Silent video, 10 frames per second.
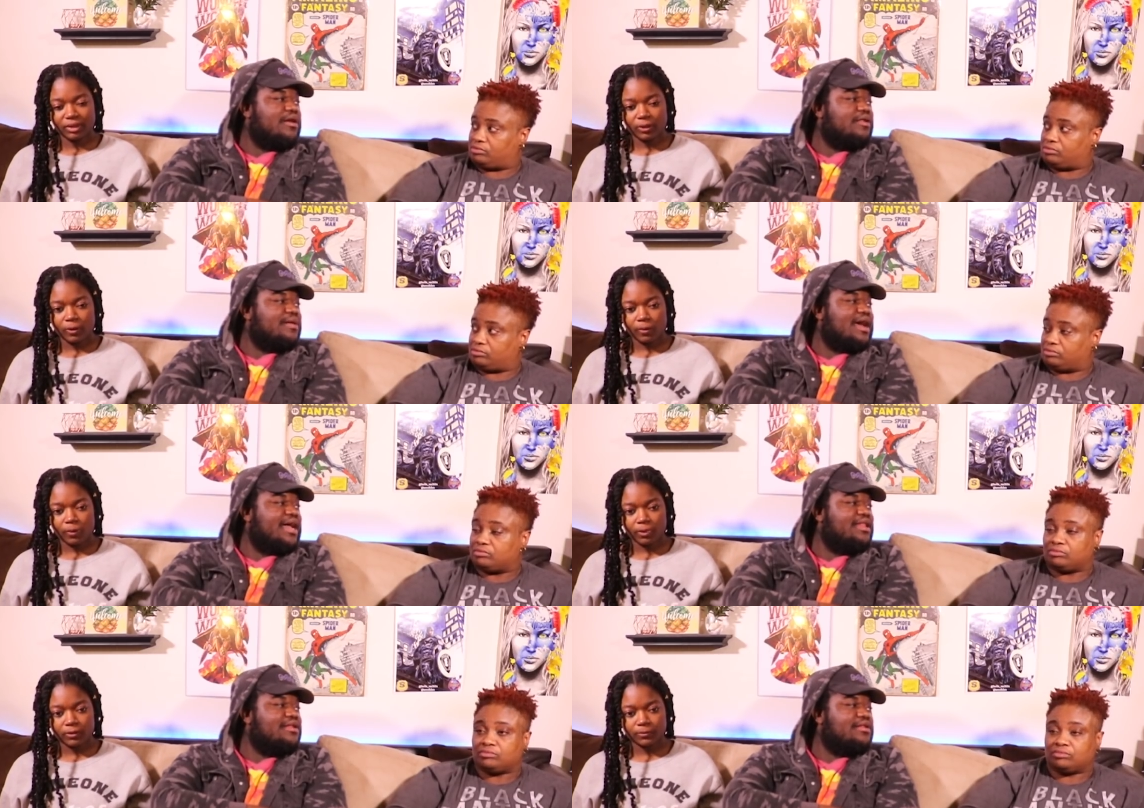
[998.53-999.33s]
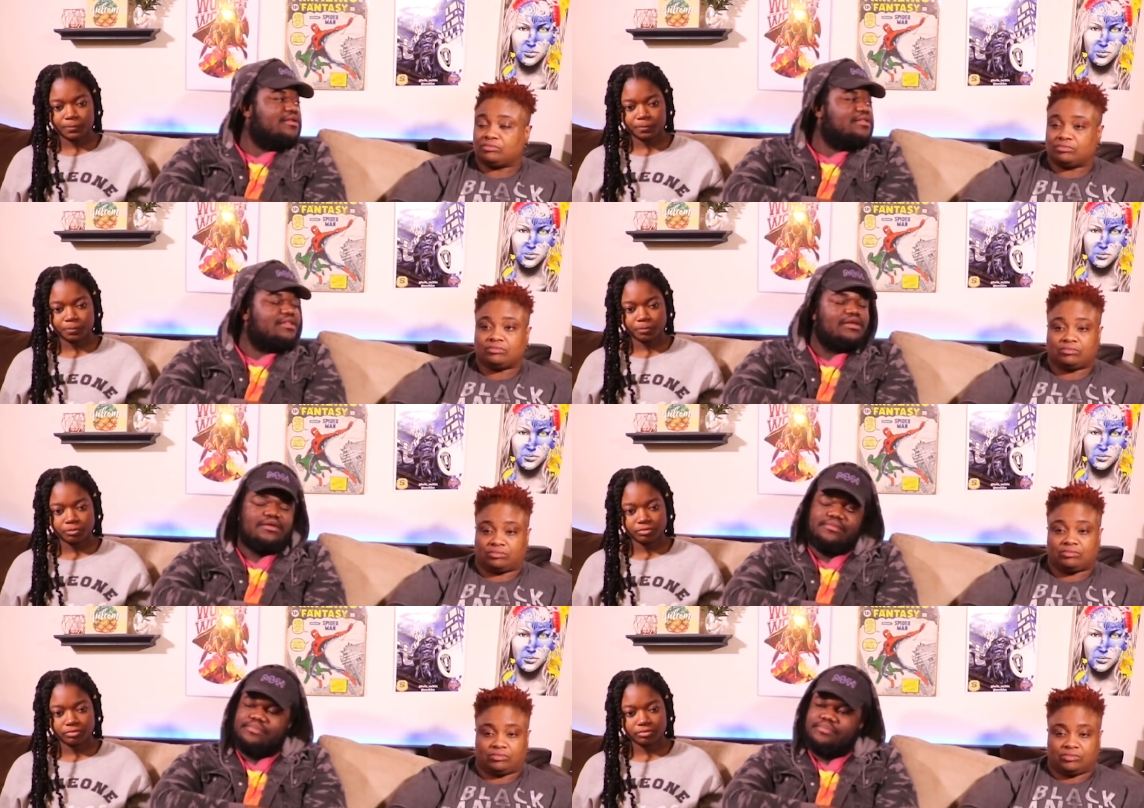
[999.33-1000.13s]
Speaker 1: bottom of the island and the thing.